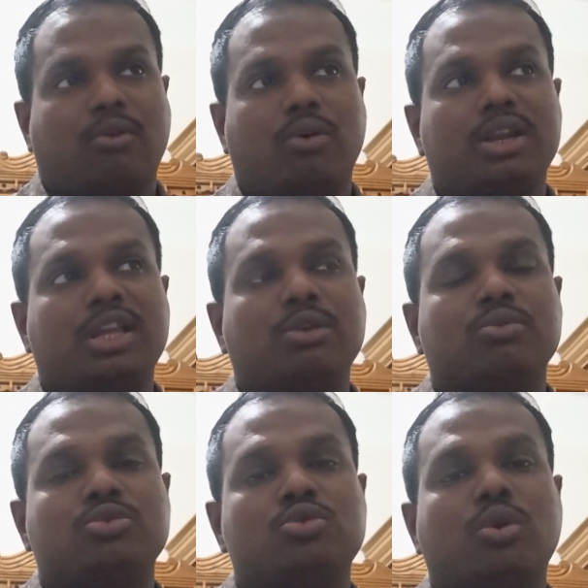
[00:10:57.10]
when
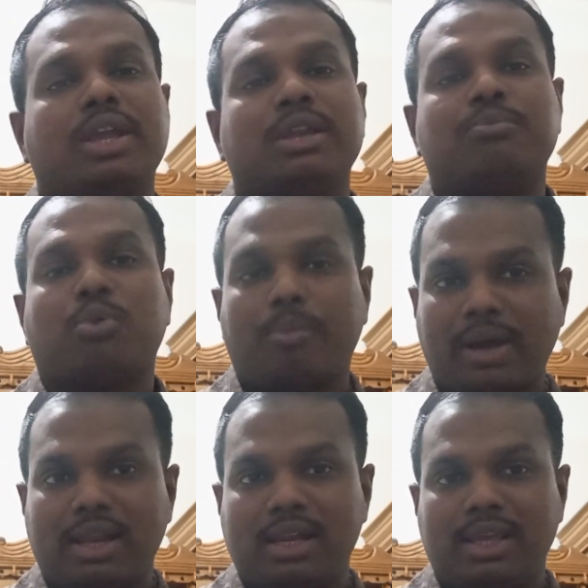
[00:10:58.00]
you do it
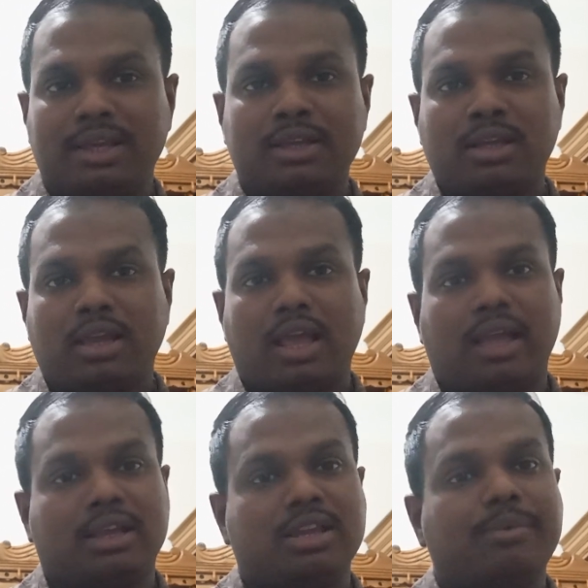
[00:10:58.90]
properly,
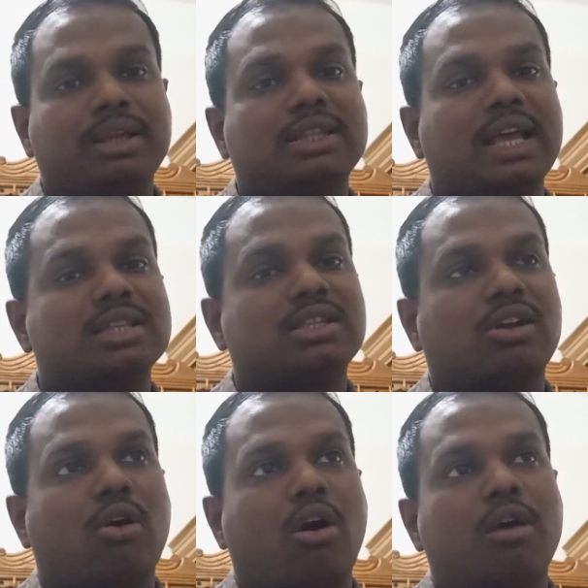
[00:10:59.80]
giving the
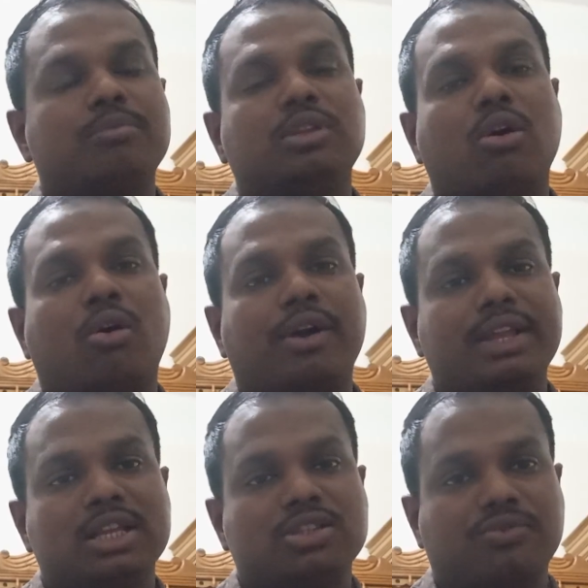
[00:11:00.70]
answer of the
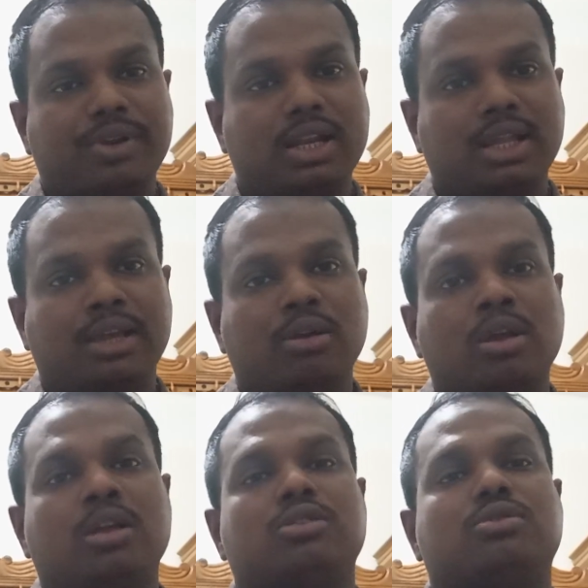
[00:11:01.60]
audience freely.
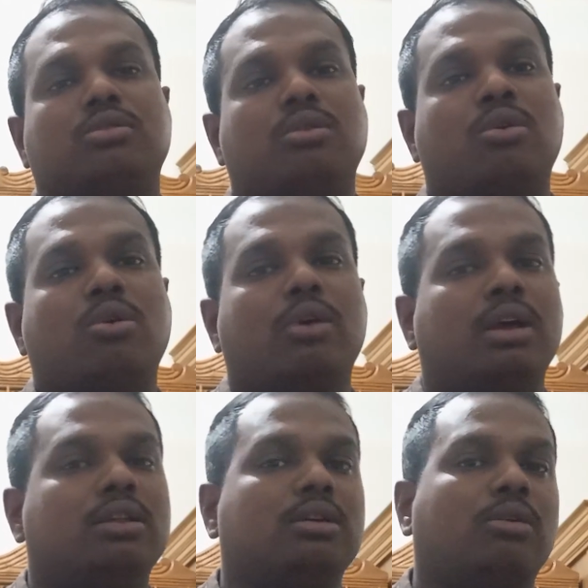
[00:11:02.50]
So
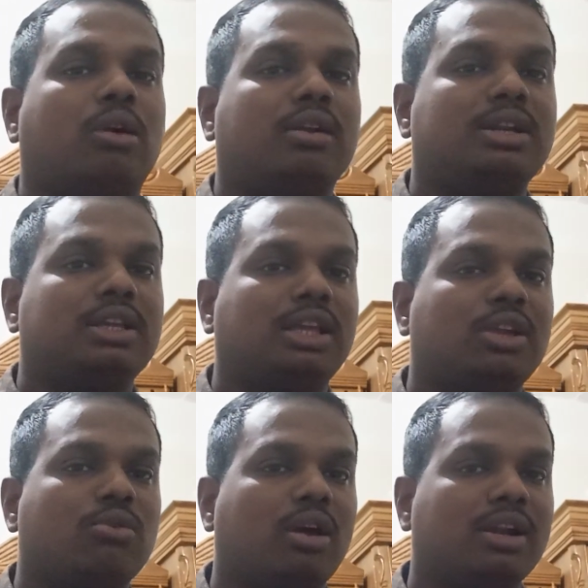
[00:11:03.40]

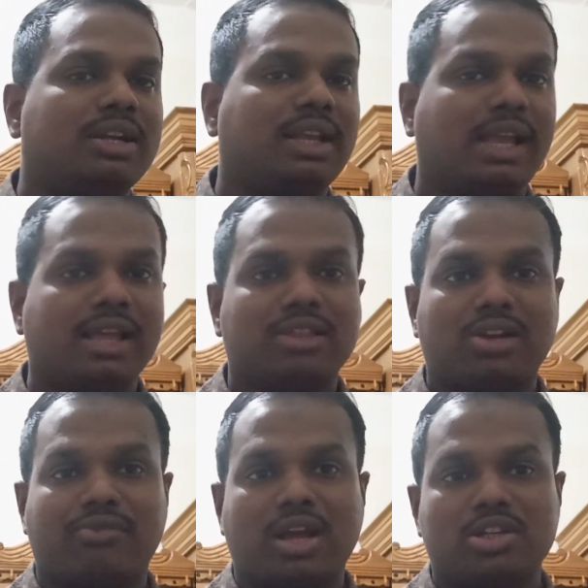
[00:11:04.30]
you already gain
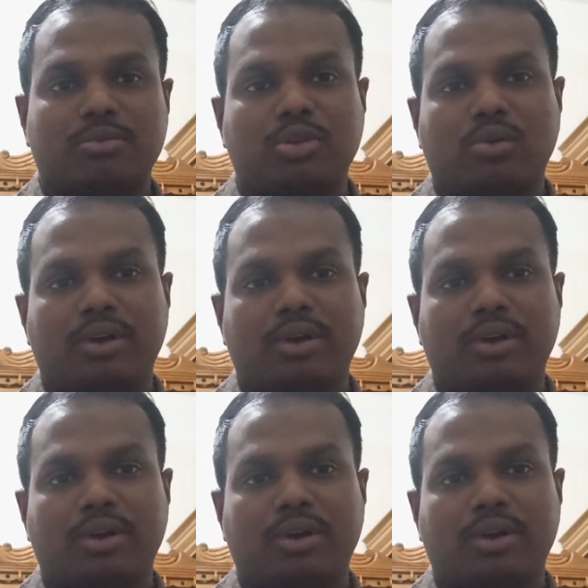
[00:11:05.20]
the trust of the